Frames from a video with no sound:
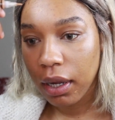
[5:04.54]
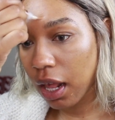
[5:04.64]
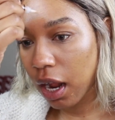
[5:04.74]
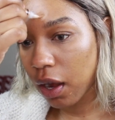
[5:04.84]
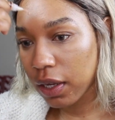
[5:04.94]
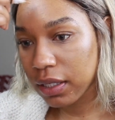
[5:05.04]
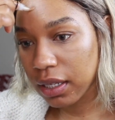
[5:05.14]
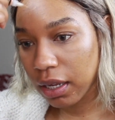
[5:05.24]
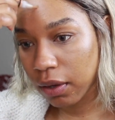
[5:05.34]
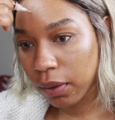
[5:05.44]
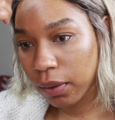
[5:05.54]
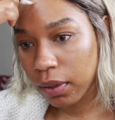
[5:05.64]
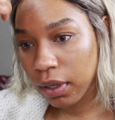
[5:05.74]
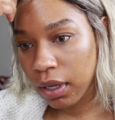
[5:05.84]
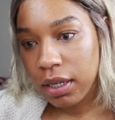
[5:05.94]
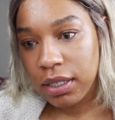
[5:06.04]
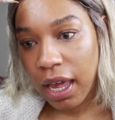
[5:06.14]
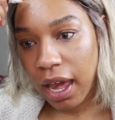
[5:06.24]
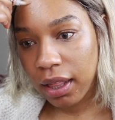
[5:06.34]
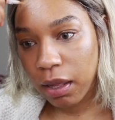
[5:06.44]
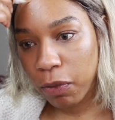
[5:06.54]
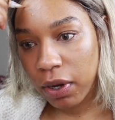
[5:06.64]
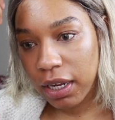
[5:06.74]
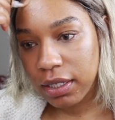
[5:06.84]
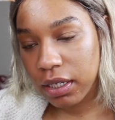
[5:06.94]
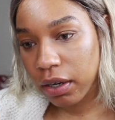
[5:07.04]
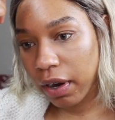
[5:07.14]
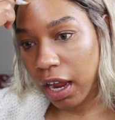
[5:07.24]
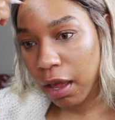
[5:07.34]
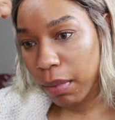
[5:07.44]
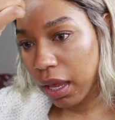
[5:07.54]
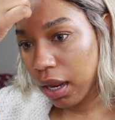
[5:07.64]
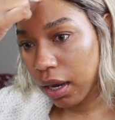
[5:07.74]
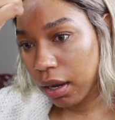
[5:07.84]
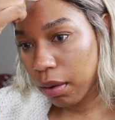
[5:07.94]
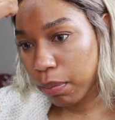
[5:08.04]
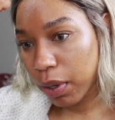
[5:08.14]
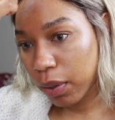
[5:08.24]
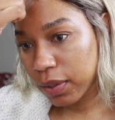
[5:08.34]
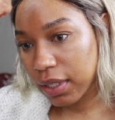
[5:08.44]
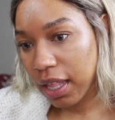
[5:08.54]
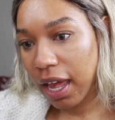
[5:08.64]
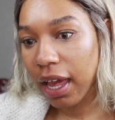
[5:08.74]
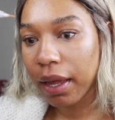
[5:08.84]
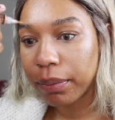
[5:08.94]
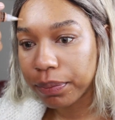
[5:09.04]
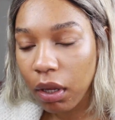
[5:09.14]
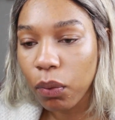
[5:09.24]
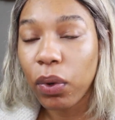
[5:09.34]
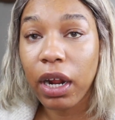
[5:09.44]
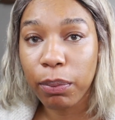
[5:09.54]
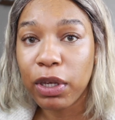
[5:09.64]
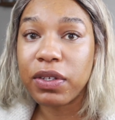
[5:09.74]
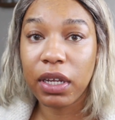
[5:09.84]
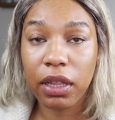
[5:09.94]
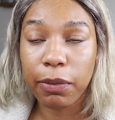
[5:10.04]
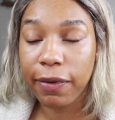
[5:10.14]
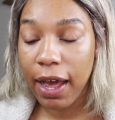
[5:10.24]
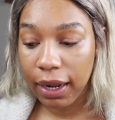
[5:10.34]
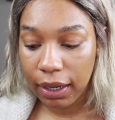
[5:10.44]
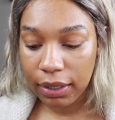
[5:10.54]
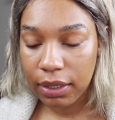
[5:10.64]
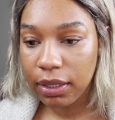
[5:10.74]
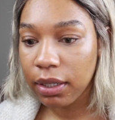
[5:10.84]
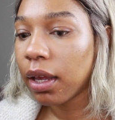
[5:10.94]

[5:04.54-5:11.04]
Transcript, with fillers: And I also tag them on Instagram and post that when I'm using their product,